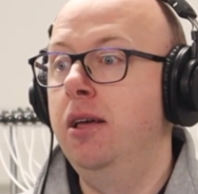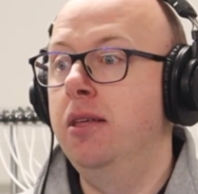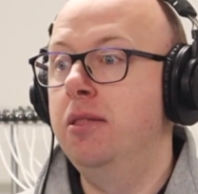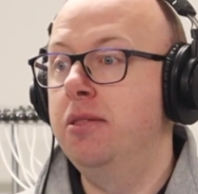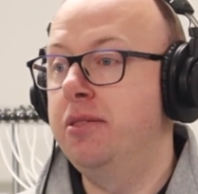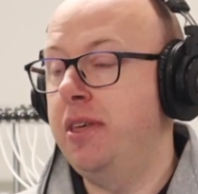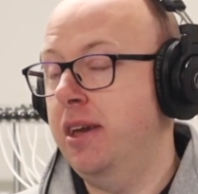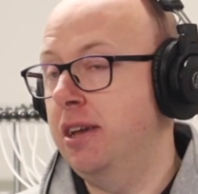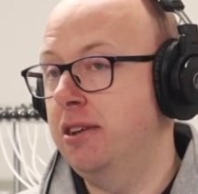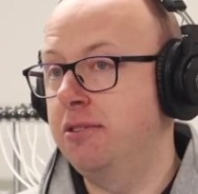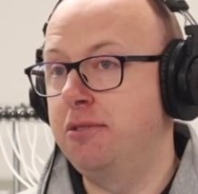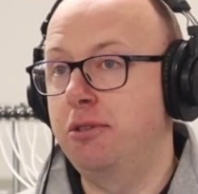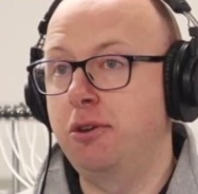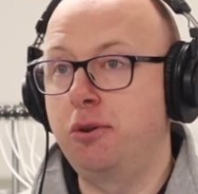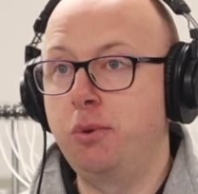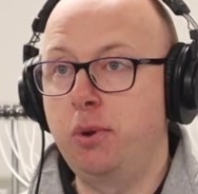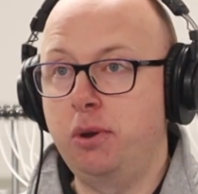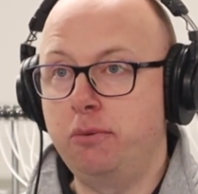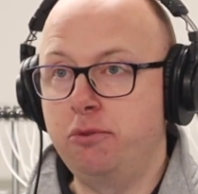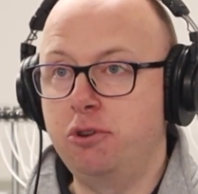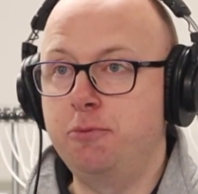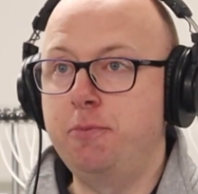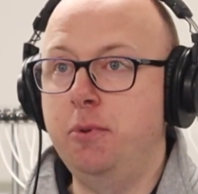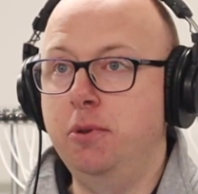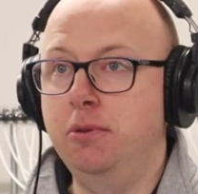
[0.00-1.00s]
thanks for the
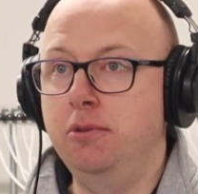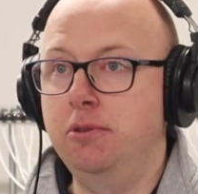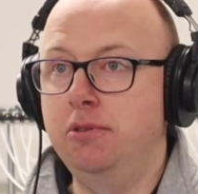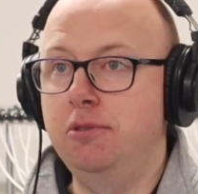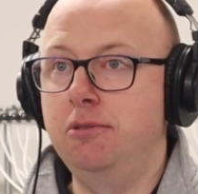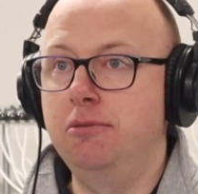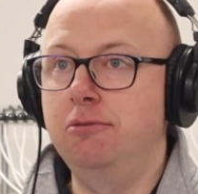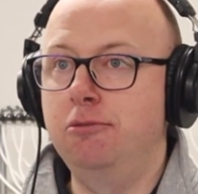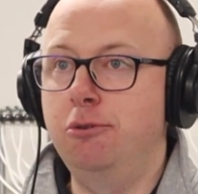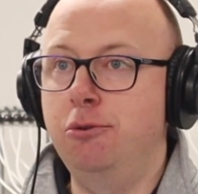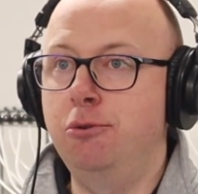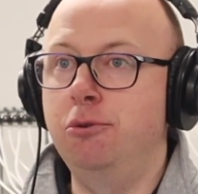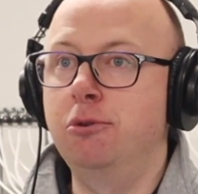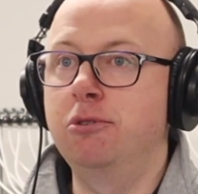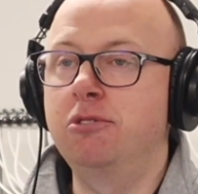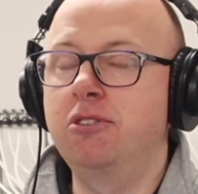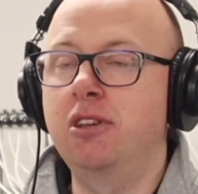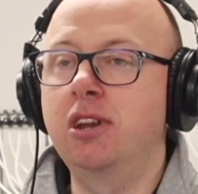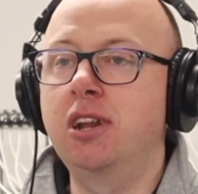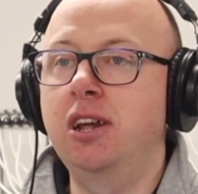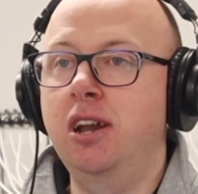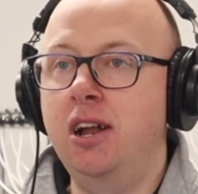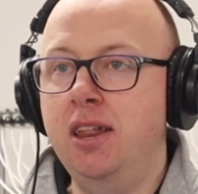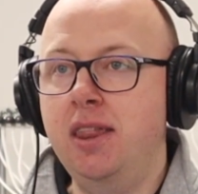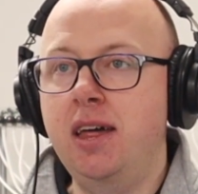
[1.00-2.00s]
quick response," or
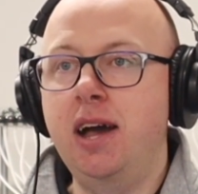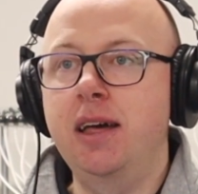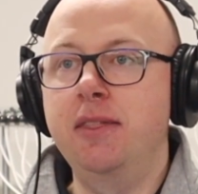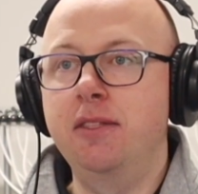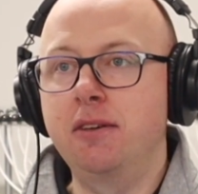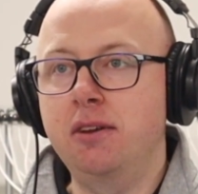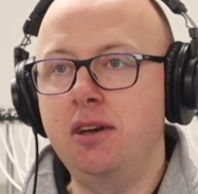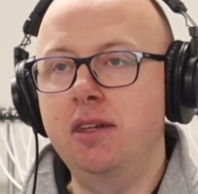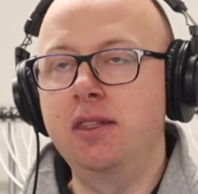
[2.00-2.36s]
something like that.